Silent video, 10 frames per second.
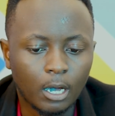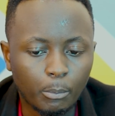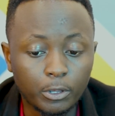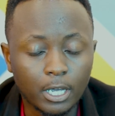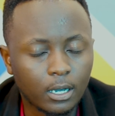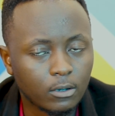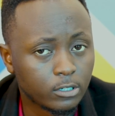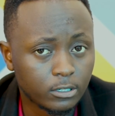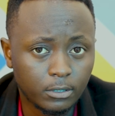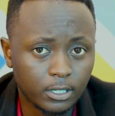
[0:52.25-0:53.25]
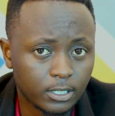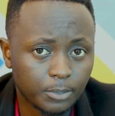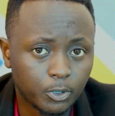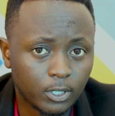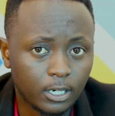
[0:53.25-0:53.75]
Both accounts doing
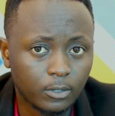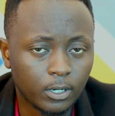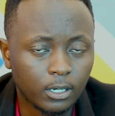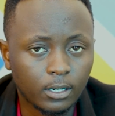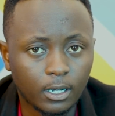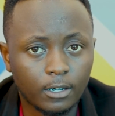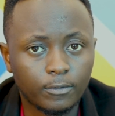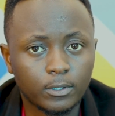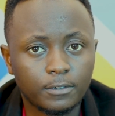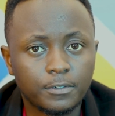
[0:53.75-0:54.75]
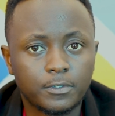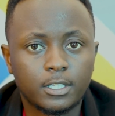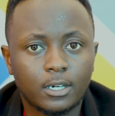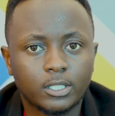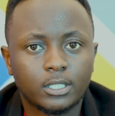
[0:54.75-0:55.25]
exceptionally well. For the
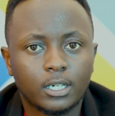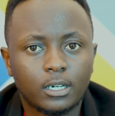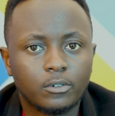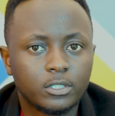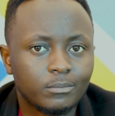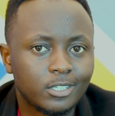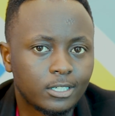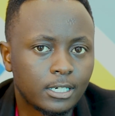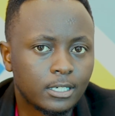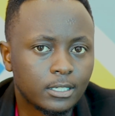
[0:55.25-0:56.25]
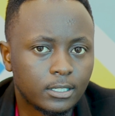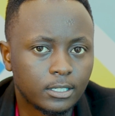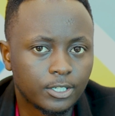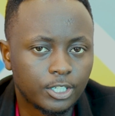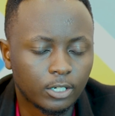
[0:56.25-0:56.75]
50,000 account, I've been trading it
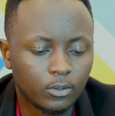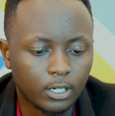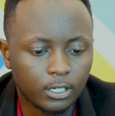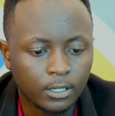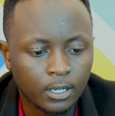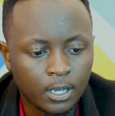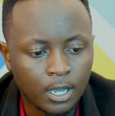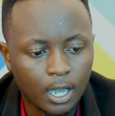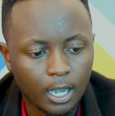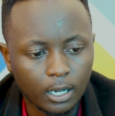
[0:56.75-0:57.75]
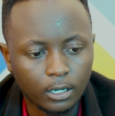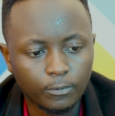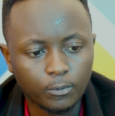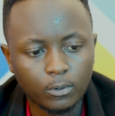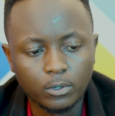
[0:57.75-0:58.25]
since January,
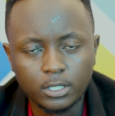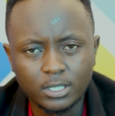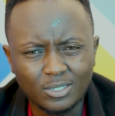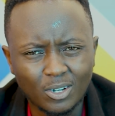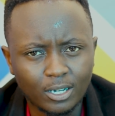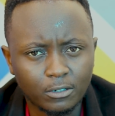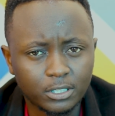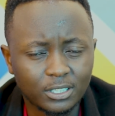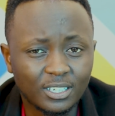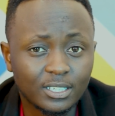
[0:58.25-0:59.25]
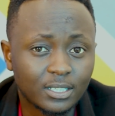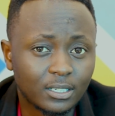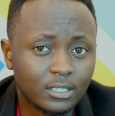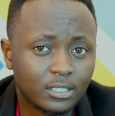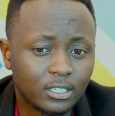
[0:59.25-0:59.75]
and for this new account, I think I
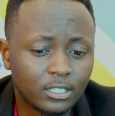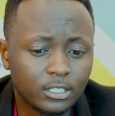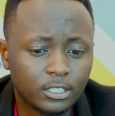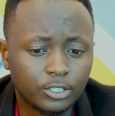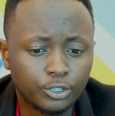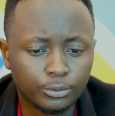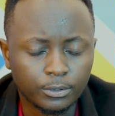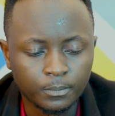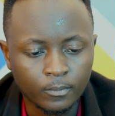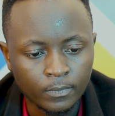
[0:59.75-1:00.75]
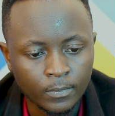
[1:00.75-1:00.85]
started trading it in June.